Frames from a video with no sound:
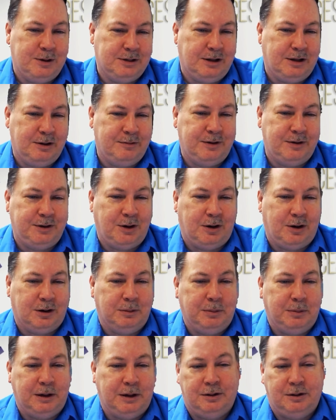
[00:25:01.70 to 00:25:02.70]
I always love to
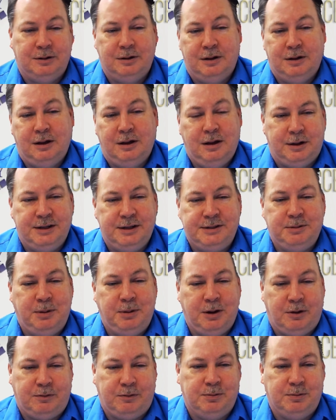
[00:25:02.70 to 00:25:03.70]
talk about, but get
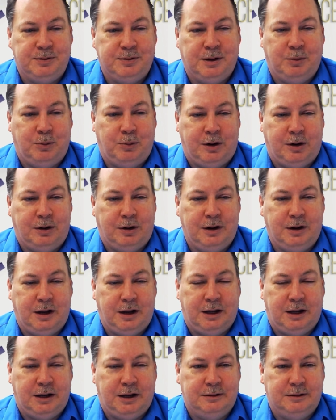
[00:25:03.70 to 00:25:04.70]
some help from somewhere.
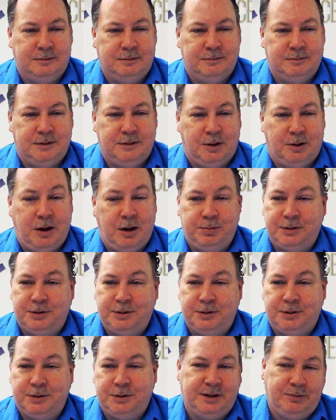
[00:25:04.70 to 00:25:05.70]
And I hope
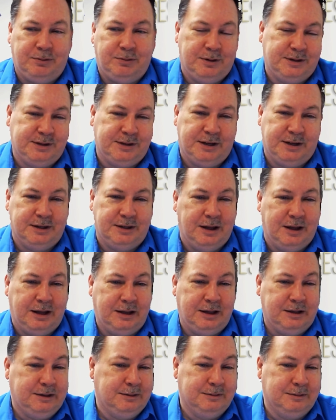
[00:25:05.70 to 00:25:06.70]
some of the stuff we said
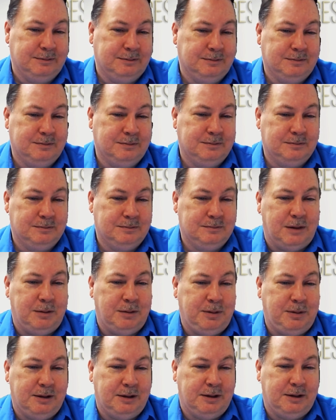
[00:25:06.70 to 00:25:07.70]
today
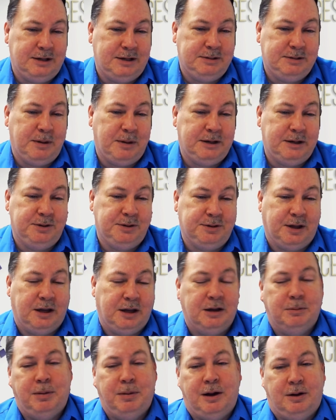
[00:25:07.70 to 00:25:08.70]
maybe at least made you
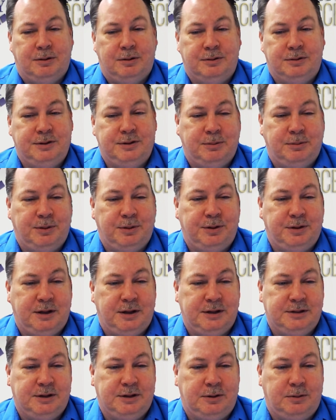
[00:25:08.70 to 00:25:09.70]
think about some of
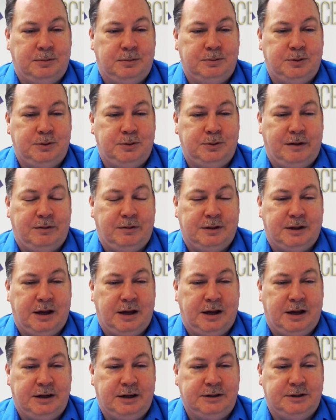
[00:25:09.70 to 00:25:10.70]
the things that are driving
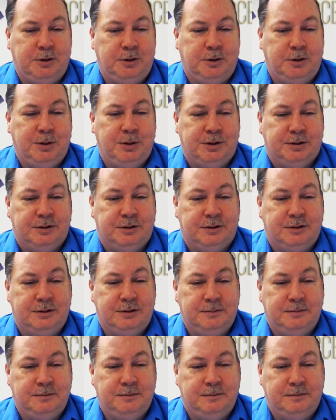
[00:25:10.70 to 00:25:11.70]
the cash in your
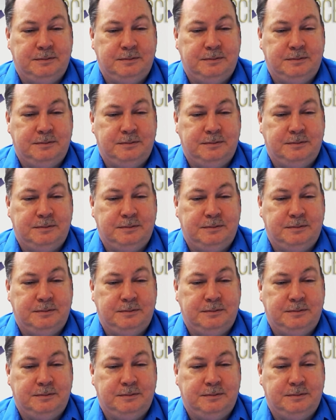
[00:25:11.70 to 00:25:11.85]
business.